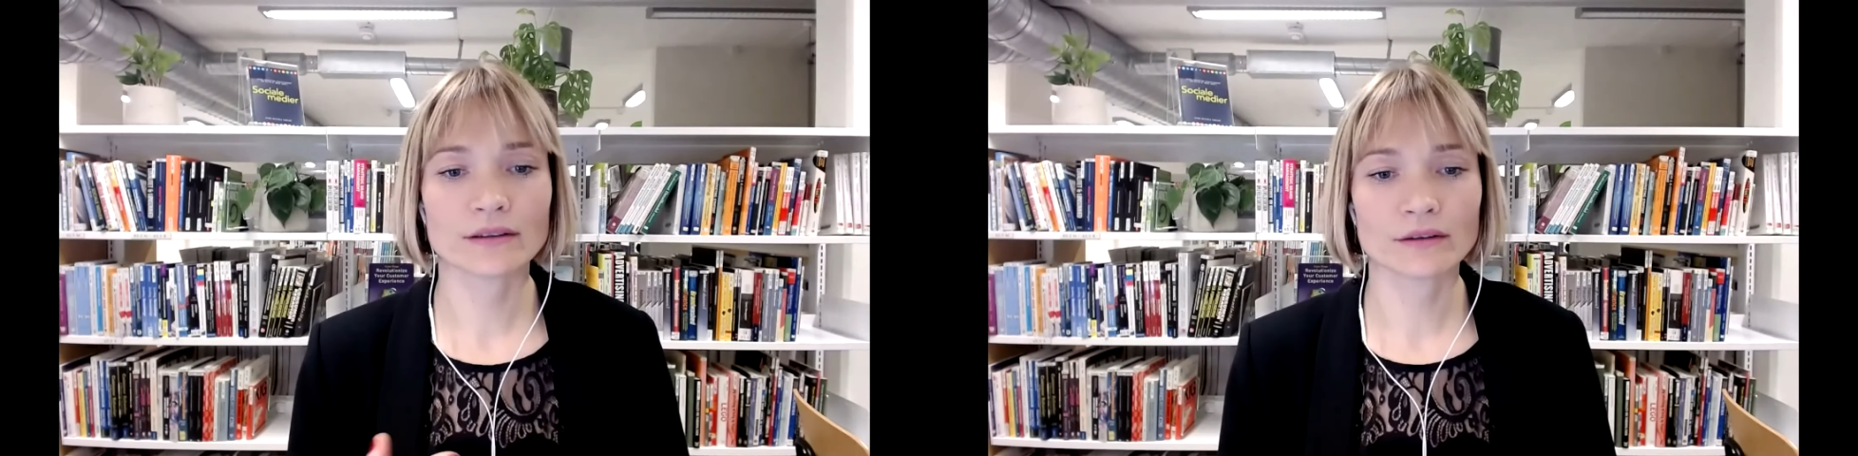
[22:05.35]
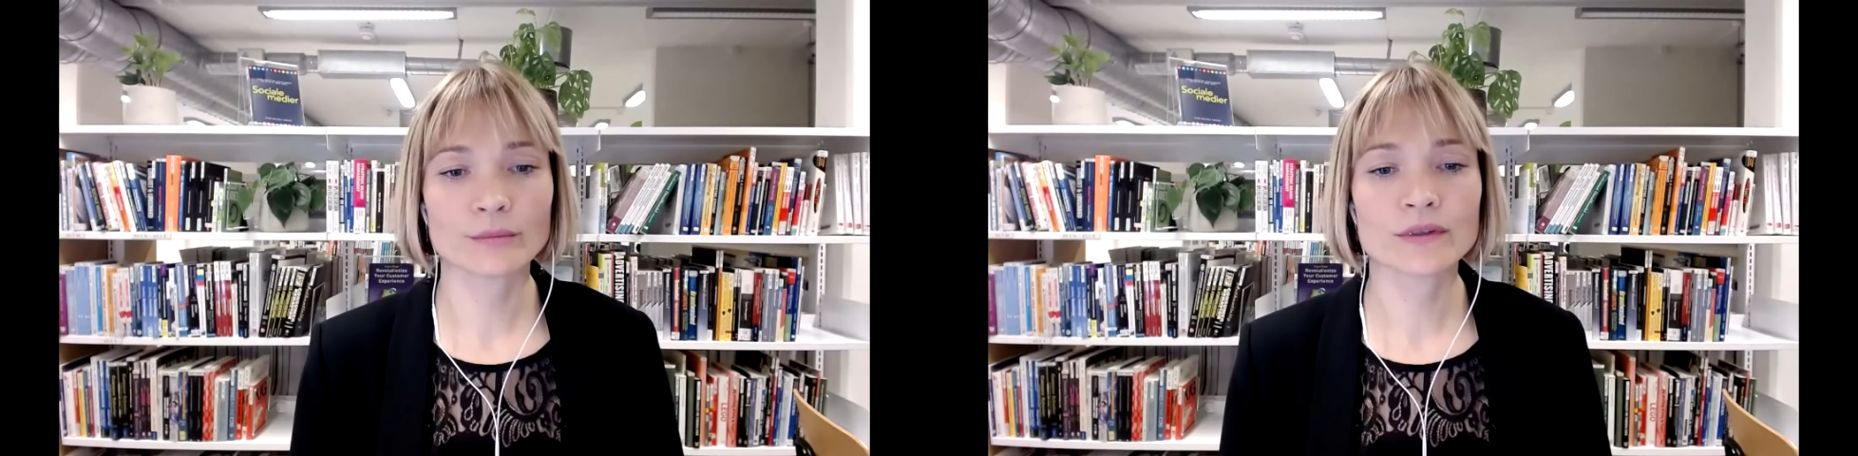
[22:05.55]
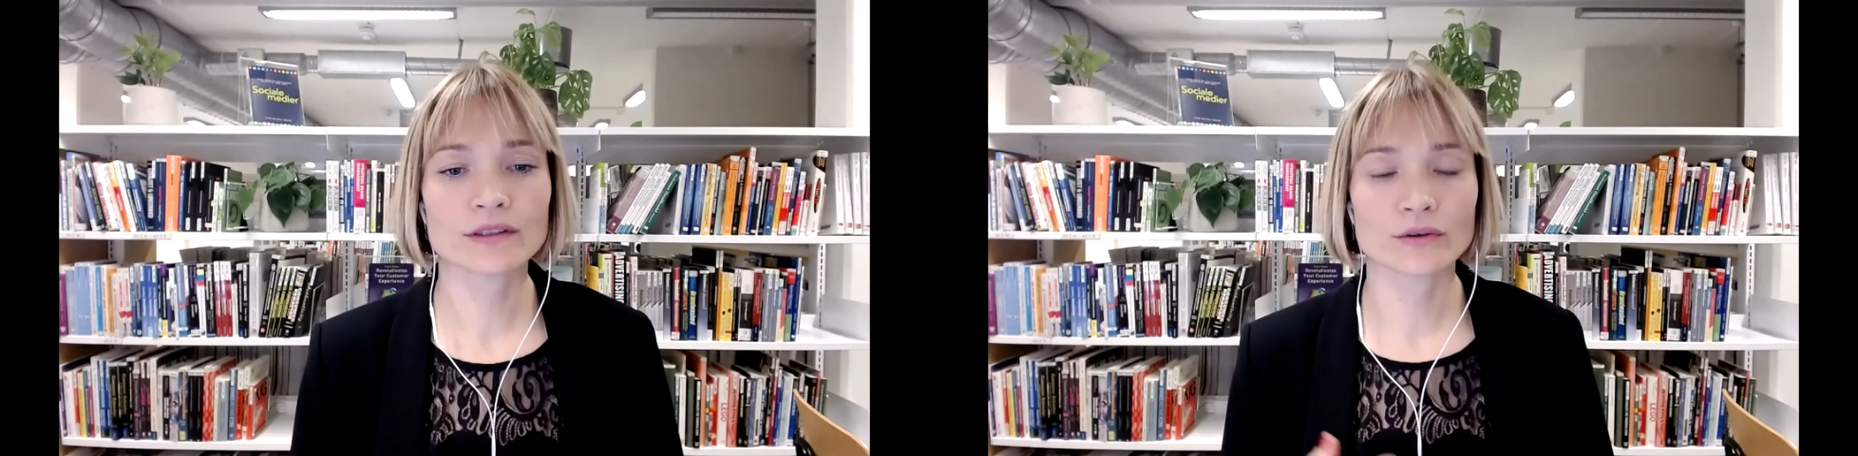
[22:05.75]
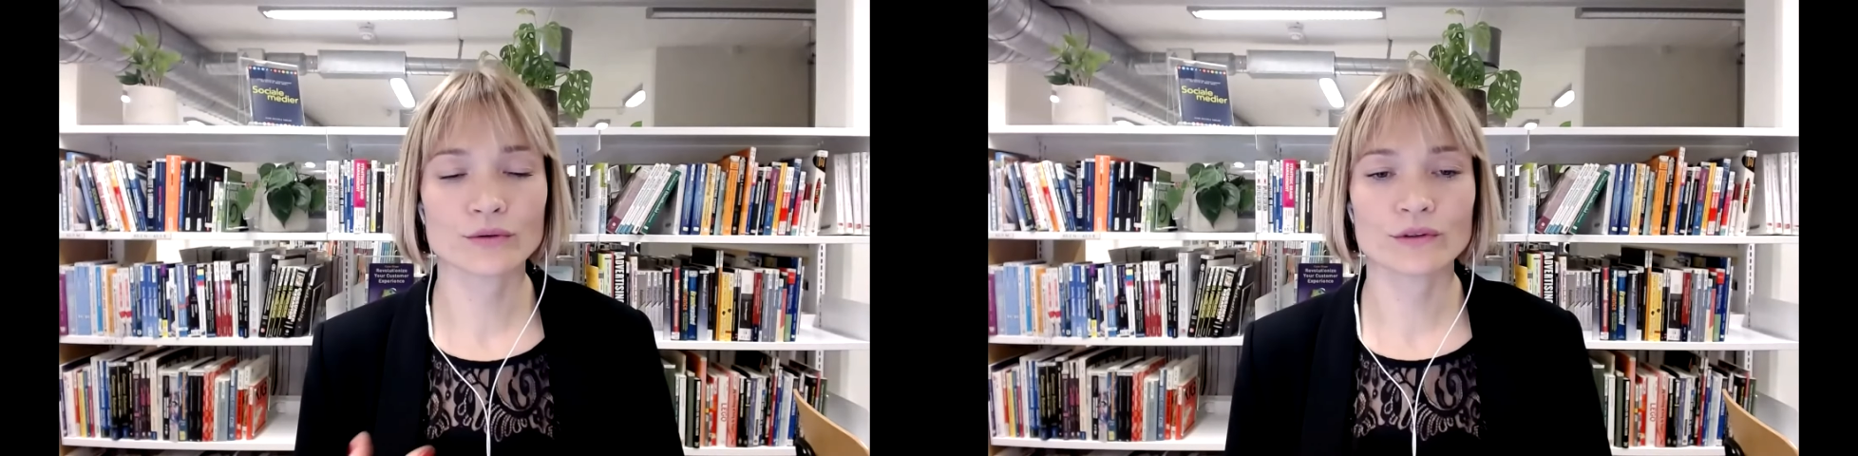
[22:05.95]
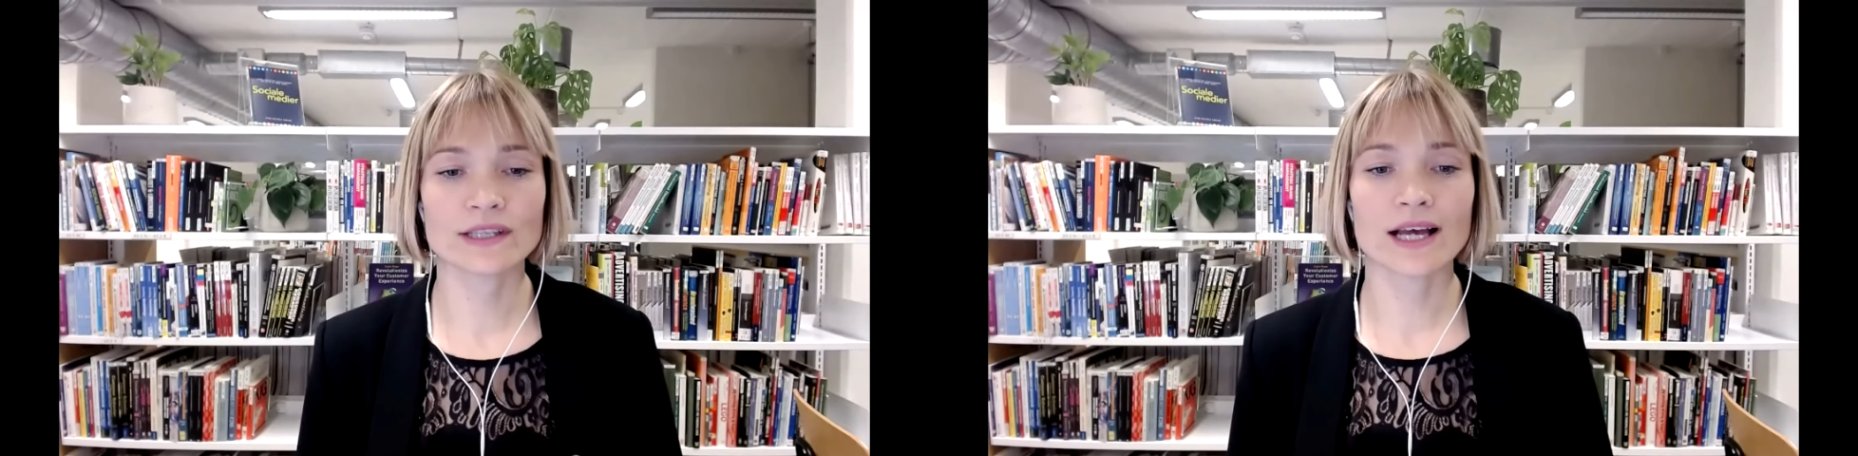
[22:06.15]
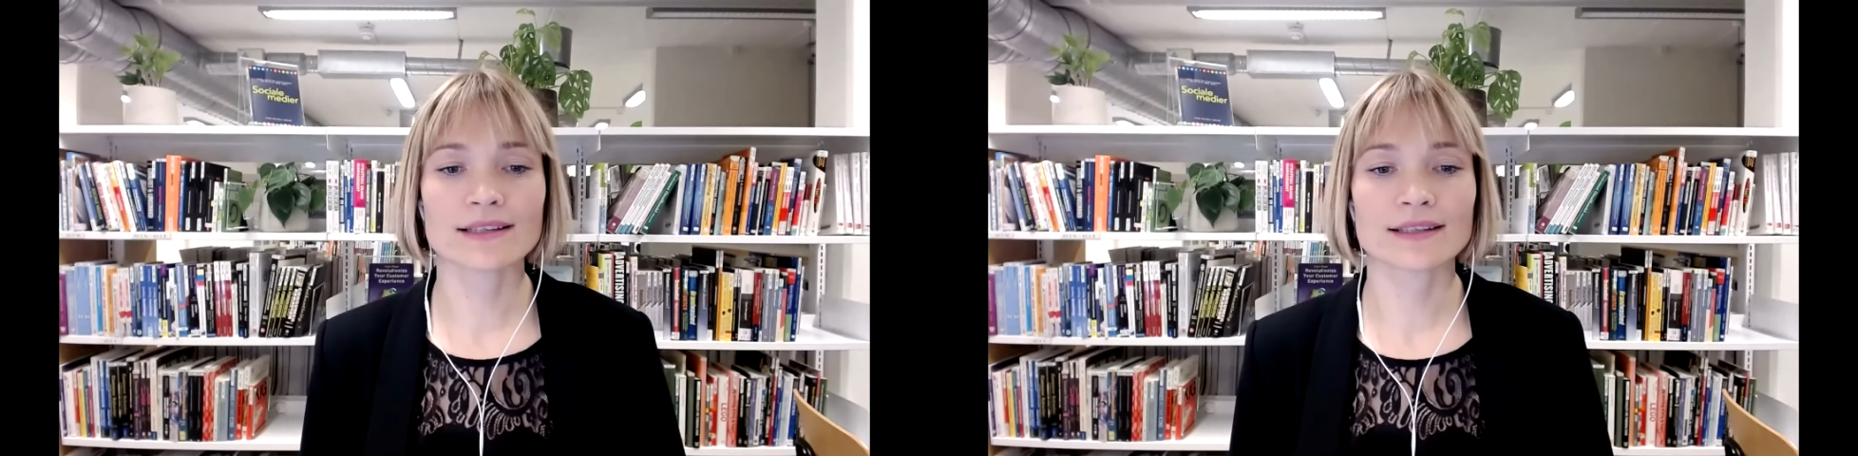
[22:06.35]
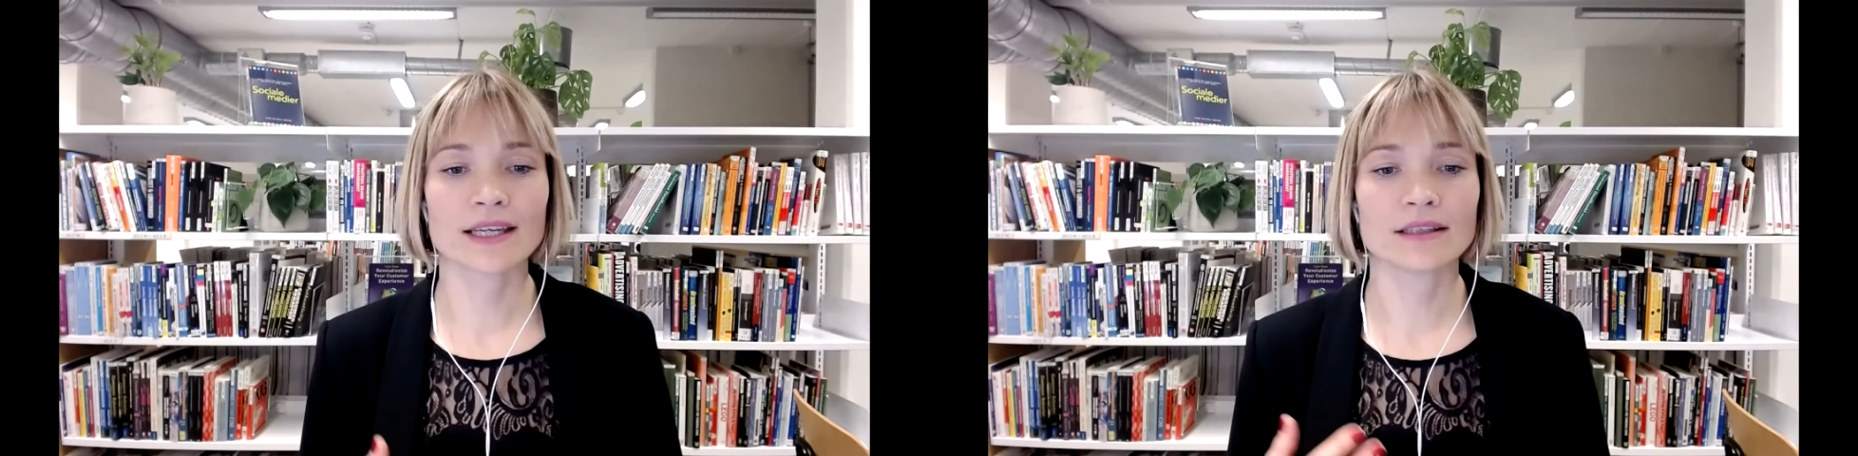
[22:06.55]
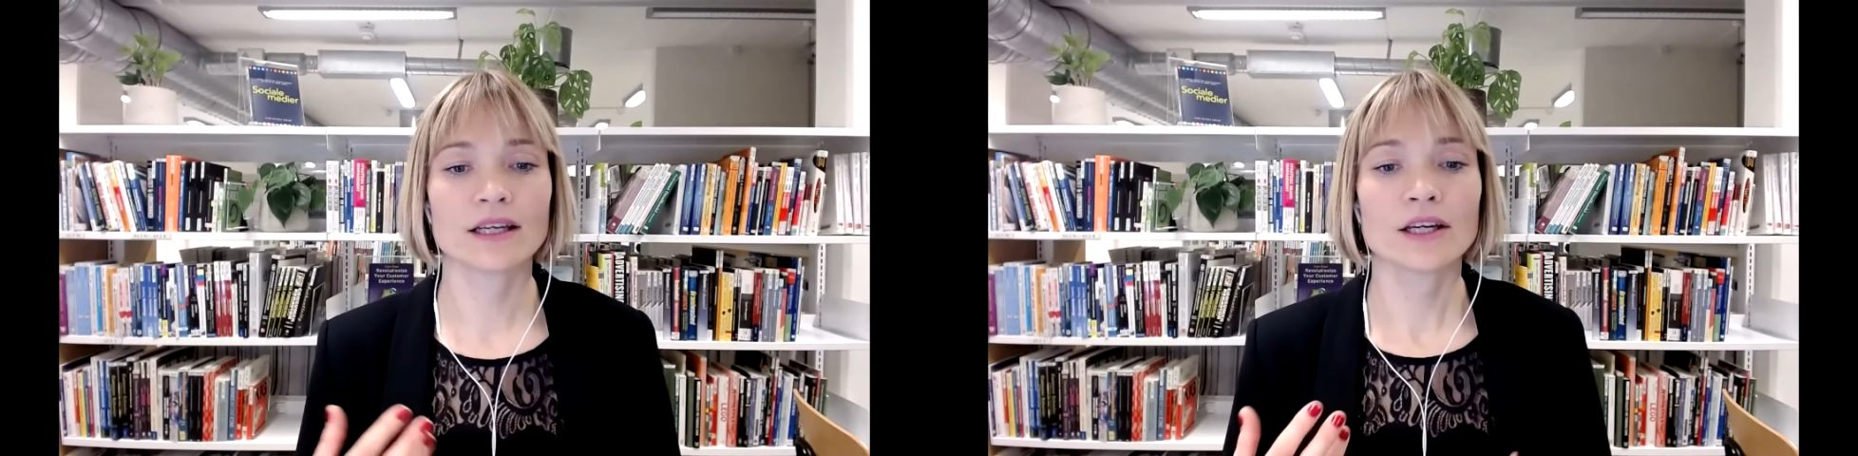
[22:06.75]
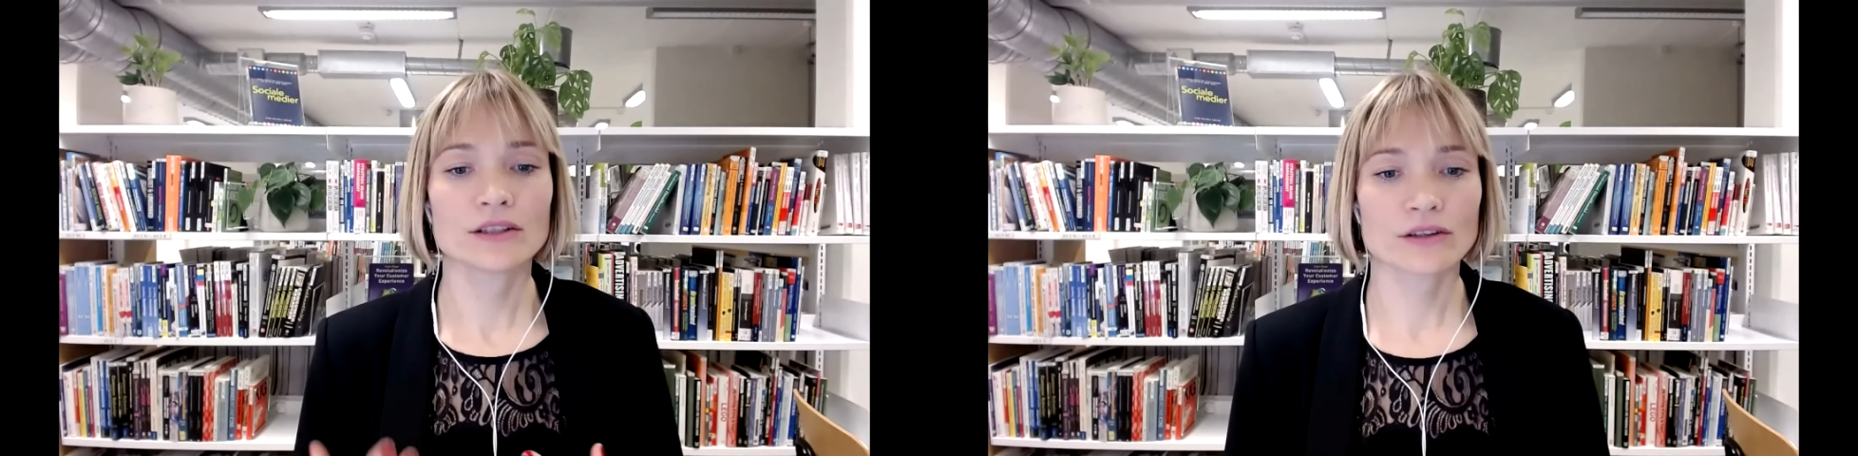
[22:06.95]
anonymous, who's asking,